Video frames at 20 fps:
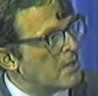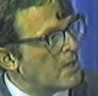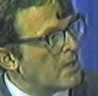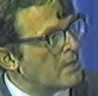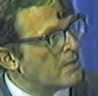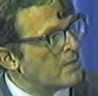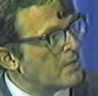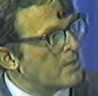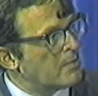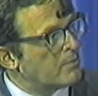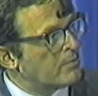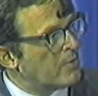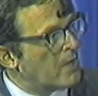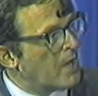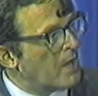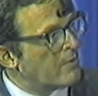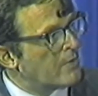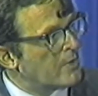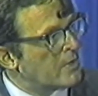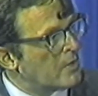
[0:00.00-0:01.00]
and their
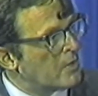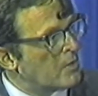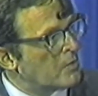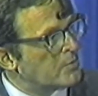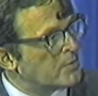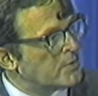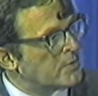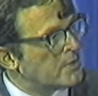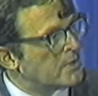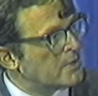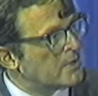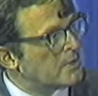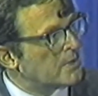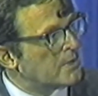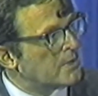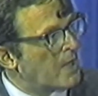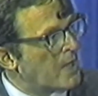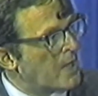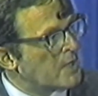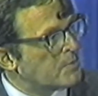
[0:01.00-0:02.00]
private hopes and
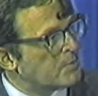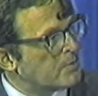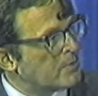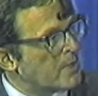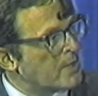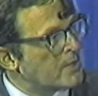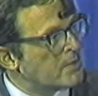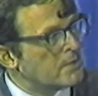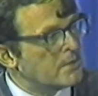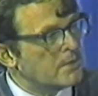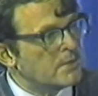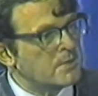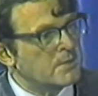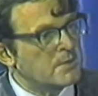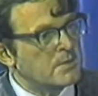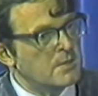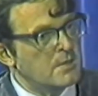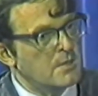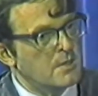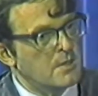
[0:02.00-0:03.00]

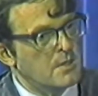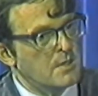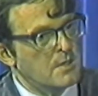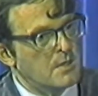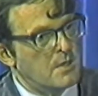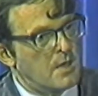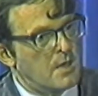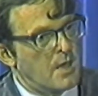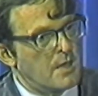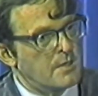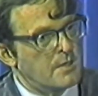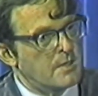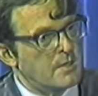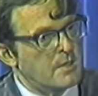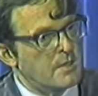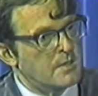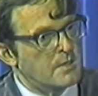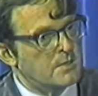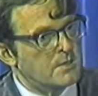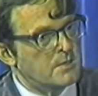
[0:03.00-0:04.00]
aspirations. I
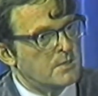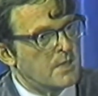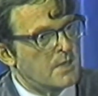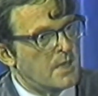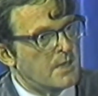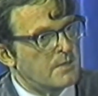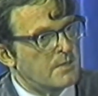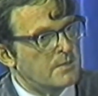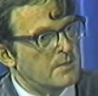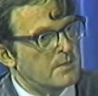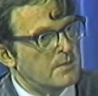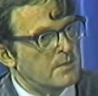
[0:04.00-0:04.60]
think it's that